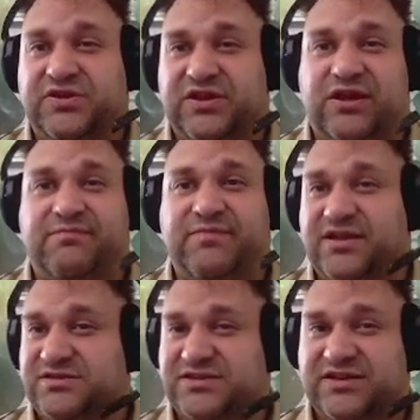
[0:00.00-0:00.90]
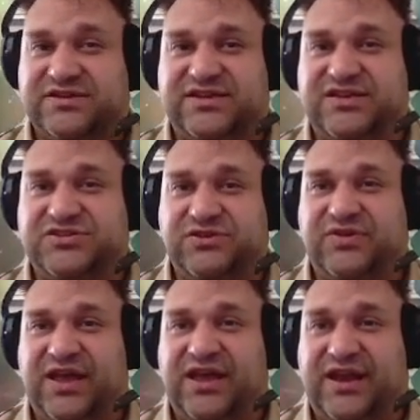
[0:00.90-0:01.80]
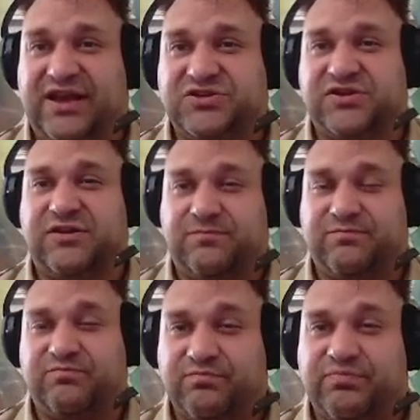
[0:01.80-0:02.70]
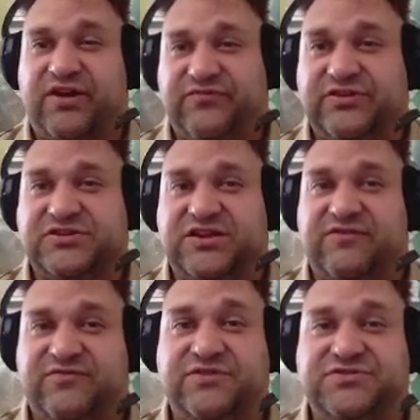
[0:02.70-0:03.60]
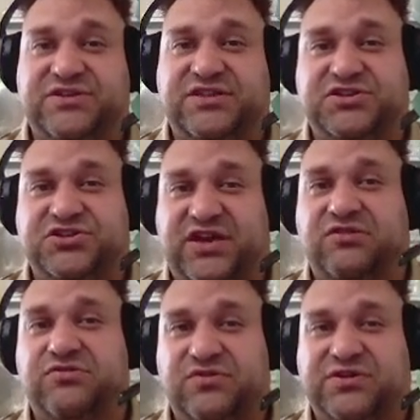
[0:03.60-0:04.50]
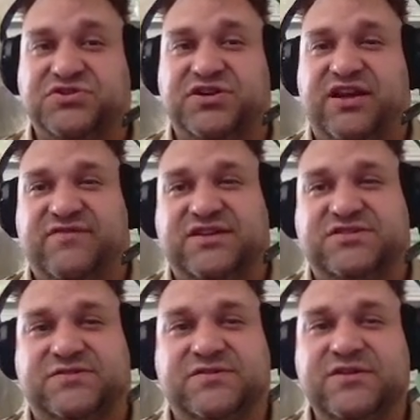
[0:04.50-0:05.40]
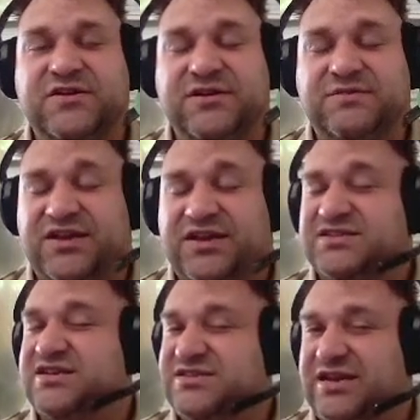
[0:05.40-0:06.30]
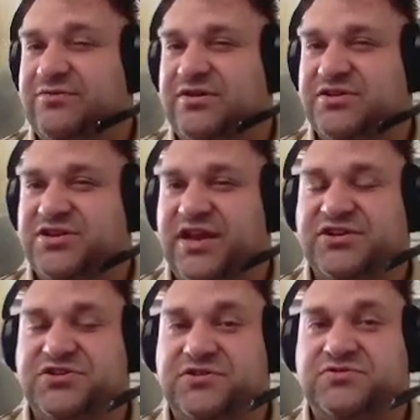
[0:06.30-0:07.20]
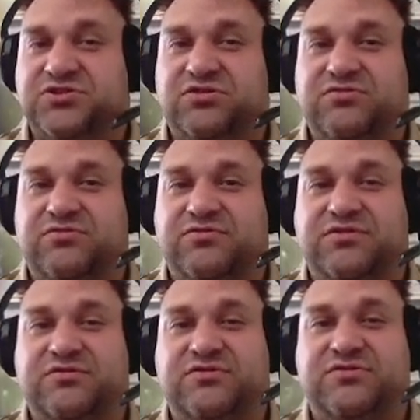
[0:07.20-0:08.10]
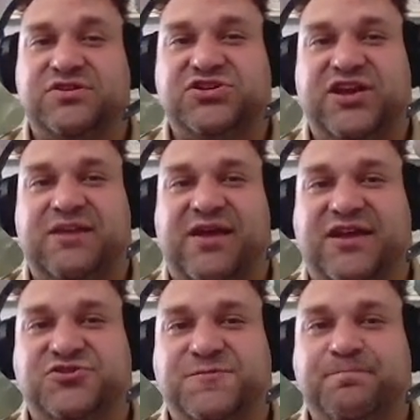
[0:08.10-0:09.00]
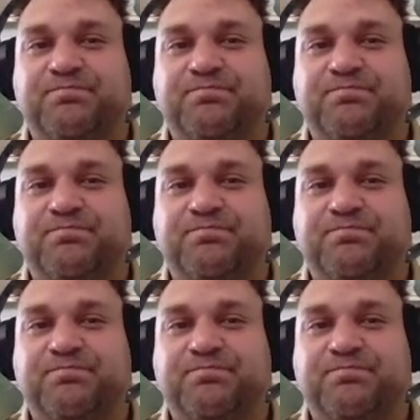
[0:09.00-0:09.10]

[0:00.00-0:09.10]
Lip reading: combat and skill tests. You can actually buff yourself using the shade through your shade vessel, because that's how all the shade is used to the shade mage.